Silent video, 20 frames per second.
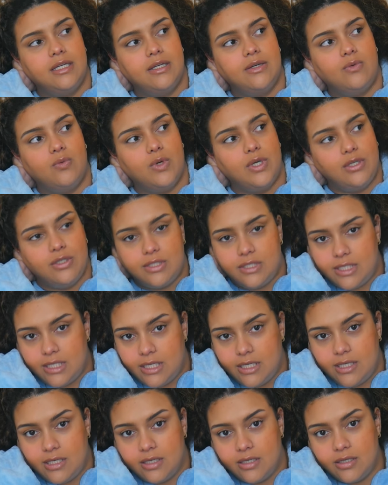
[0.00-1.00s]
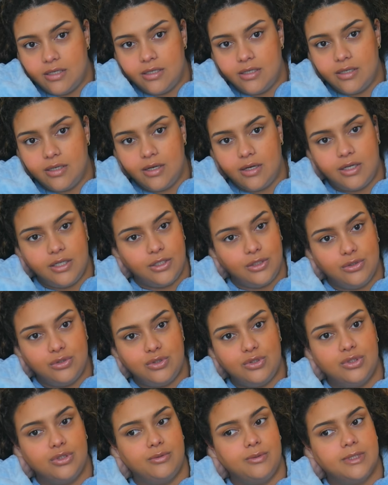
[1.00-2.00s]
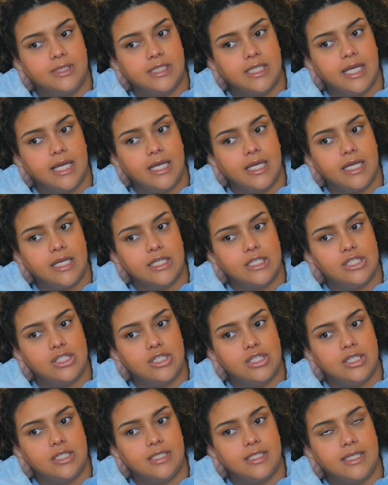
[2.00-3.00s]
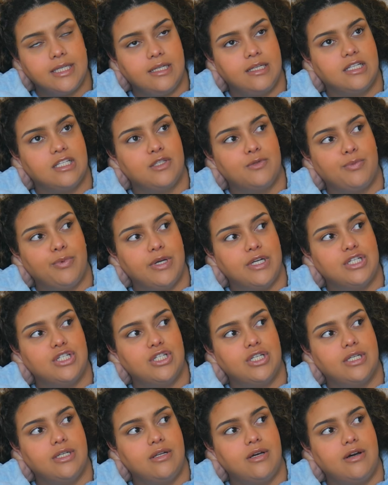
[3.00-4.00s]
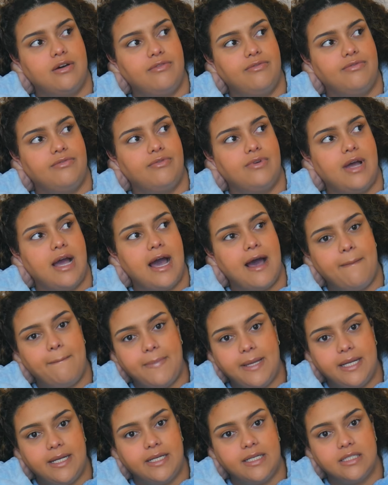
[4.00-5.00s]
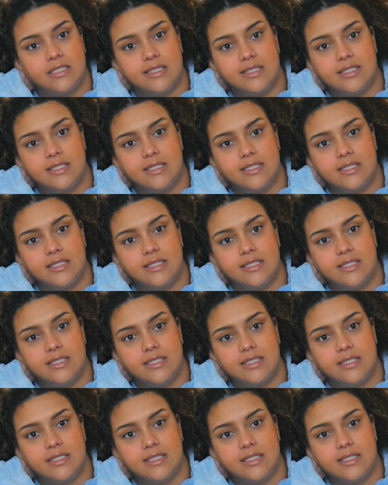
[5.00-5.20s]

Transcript: what you see on YouTube is like, it's just an expression of happiness.